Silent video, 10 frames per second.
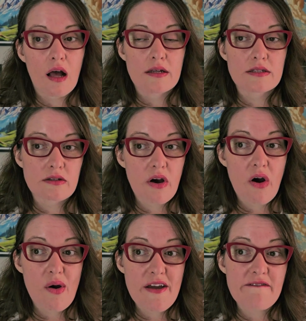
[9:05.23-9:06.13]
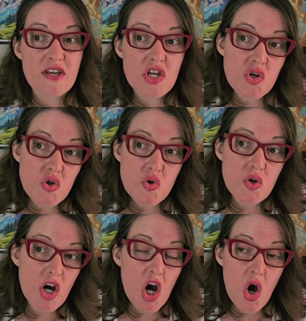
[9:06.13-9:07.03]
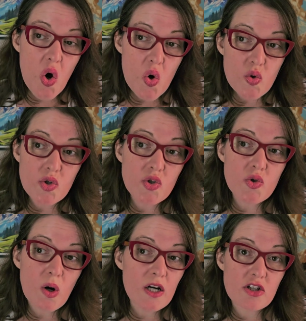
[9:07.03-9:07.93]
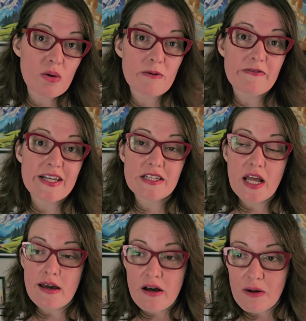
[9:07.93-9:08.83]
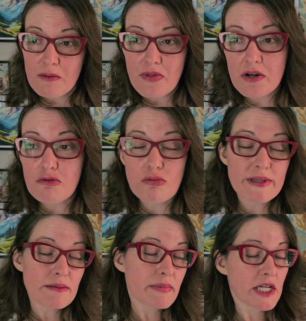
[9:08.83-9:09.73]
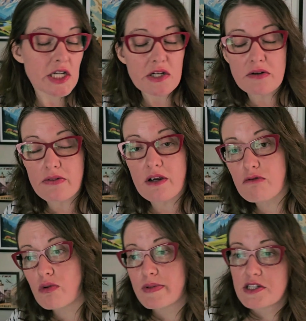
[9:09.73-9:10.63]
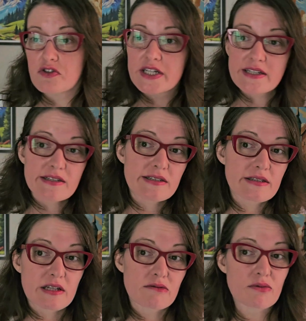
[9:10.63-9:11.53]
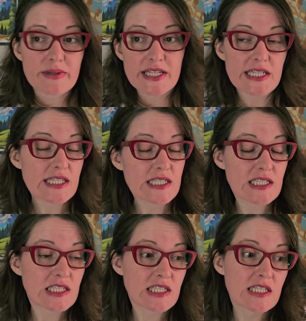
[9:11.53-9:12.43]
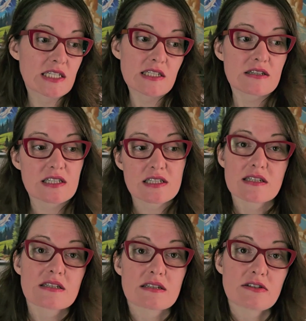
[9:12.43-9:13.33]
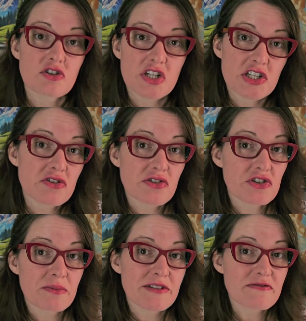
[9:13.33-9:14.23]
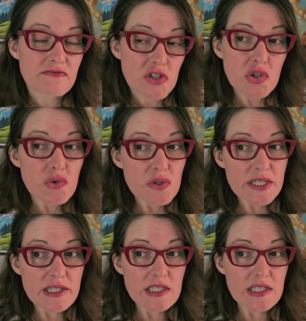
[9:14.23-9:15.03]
So if you go to Oktoberfest now, there will be beer, there will be drinks, there will be traditional German food,